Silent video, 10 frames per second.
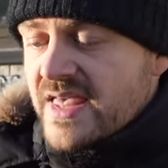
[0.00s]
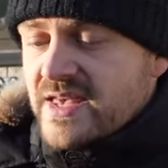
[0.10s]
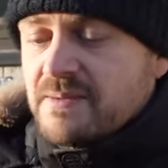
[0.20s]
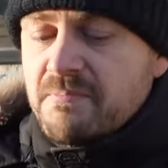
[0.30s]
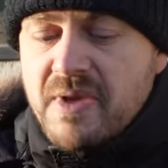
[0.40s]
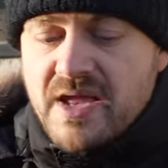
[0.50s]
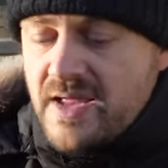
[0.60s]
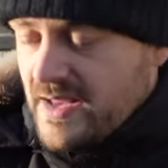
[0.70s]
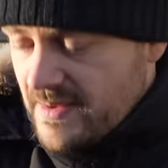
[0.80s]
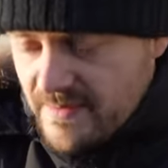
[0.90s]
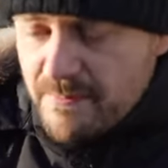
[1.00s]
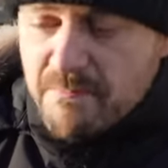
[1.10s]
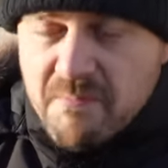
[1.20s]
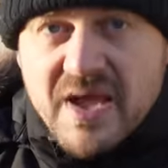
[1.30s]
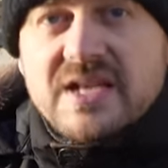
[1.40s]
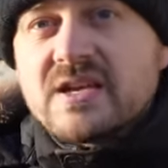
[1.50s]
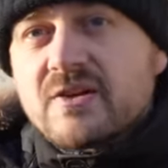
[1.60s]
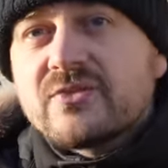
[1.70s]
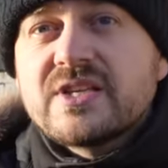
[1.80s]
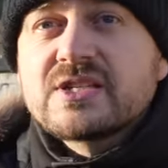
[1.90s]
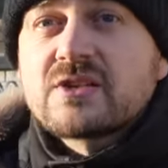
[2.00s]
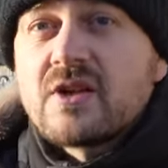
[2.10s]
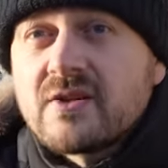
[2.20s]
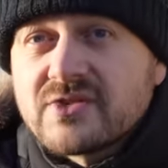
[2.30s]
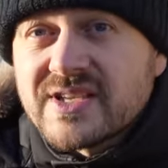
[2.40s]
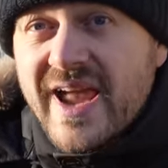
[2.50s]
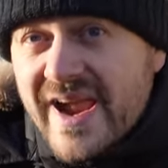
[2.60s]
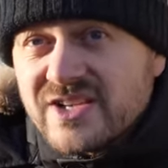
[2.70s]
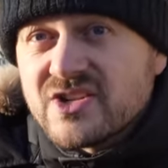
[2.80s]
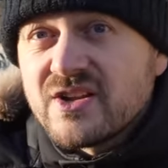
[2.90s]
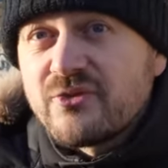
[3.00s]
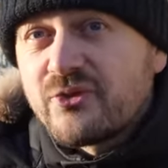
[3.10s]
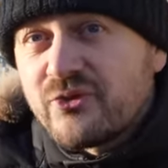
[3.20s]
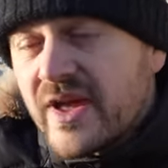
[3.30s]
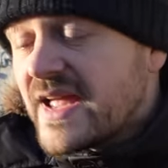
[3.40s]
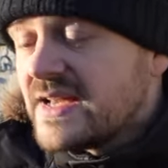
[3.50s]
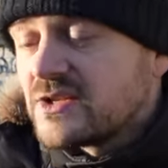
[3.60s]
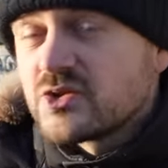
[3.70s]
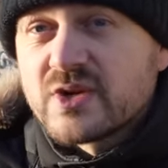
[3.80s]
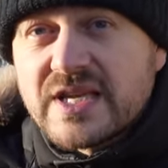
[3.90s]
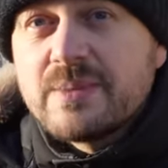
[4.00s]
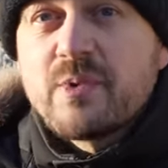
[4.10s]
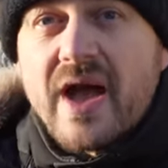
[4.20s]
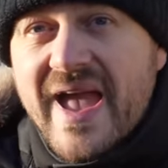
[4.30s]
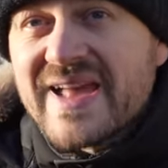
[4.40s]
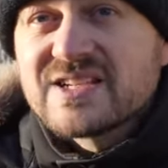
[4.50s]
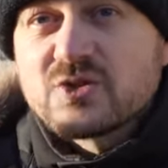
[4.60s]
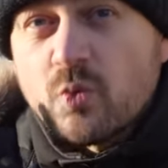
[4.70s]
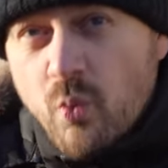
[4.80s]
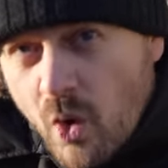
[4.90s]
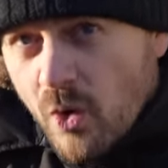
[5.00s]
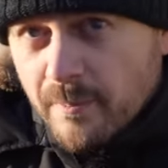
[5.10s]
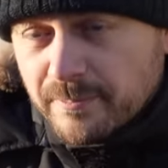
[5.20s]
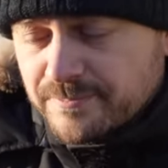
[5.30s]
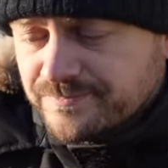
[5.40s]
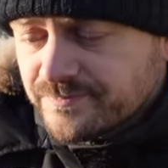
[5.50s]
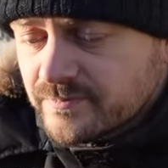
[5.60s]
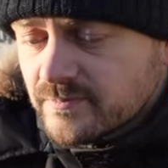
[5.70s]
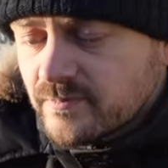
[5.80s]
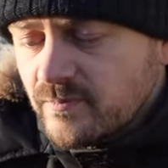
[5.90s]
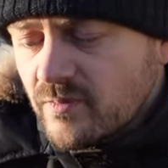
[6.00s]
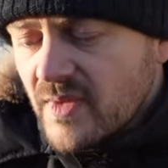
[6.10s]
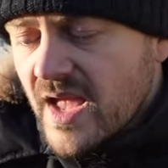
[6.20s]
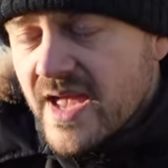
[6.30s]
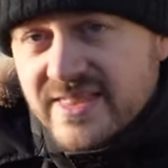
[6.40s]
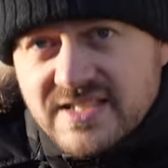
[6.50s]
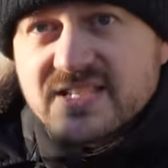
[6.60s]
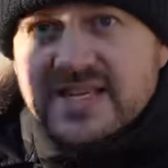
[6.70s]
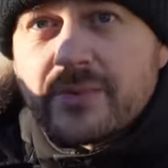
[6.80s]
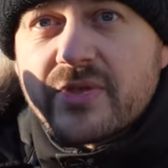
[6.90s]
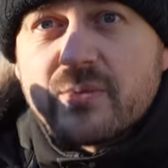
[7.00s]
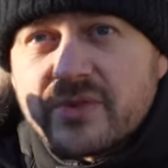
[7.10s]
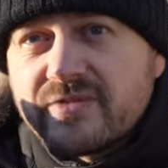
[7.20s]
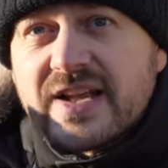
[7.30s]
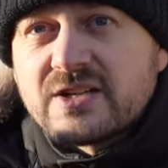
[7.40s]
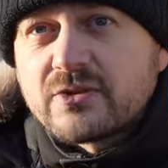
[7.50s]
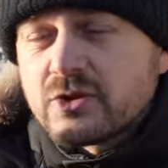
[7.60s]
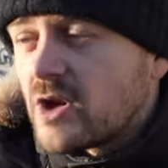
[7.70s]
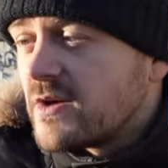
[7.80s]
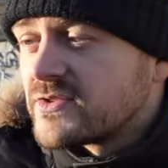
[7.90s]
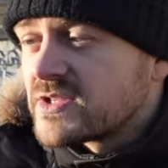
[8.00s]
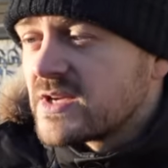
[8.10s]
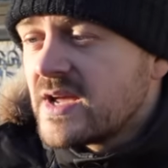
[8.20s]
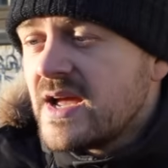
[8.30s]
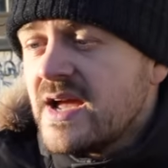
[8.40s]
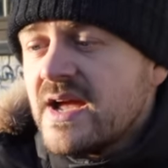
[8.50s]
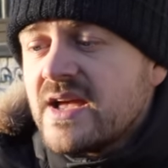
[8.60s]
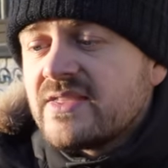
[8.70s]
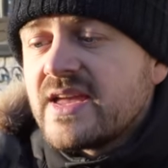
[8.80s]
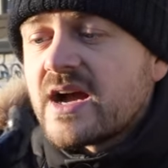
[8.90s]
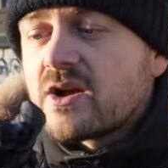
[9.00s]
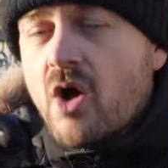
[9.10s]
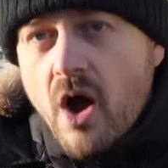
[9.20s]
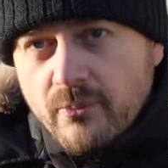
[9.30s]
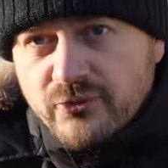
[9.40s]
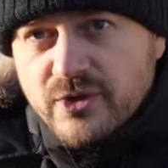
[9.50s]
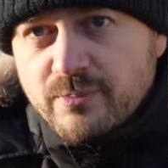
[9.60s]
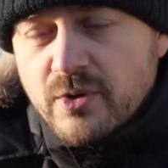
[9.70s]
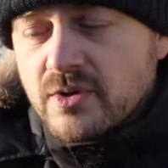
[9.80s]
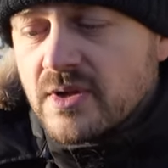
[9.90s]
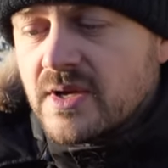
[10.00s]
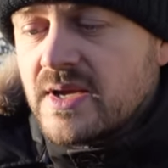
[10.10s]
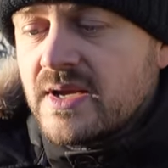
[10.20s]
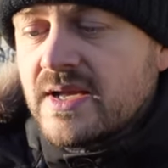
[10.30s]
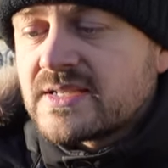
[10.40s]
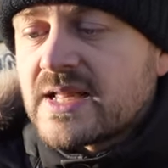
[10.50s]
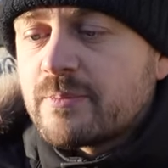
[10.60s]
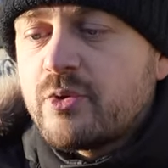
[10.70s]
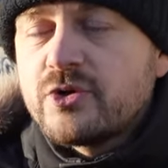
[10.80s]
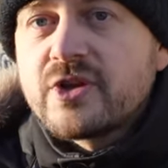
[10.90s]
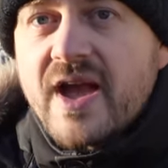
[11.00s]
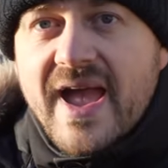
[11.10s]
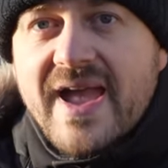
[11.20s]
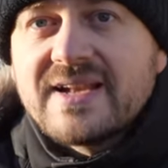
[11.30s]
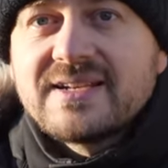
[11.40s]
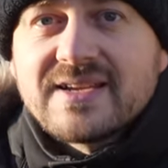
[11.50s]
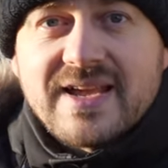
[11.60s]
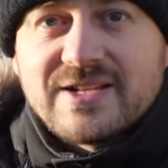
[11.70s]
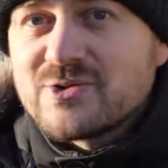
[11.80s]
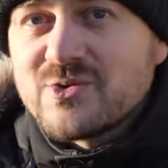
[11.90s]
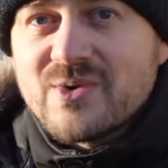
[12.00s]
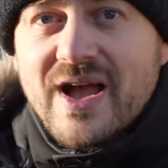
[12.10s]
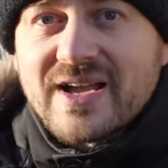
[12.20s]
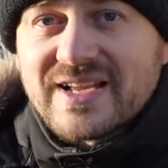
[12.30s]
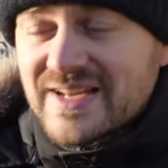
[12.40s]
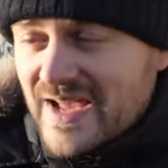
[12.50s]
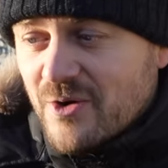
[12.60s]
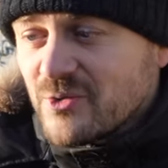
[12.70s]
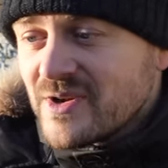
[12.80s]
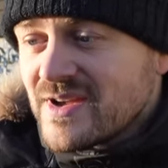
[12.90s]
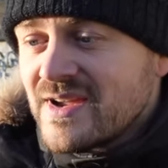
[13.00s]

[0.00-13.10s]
then many of these gloves actually fail to keep your hands warm. And that's the same thing with the Vallerret gloves. They are comfortable. It's like putting your hand into a cloud.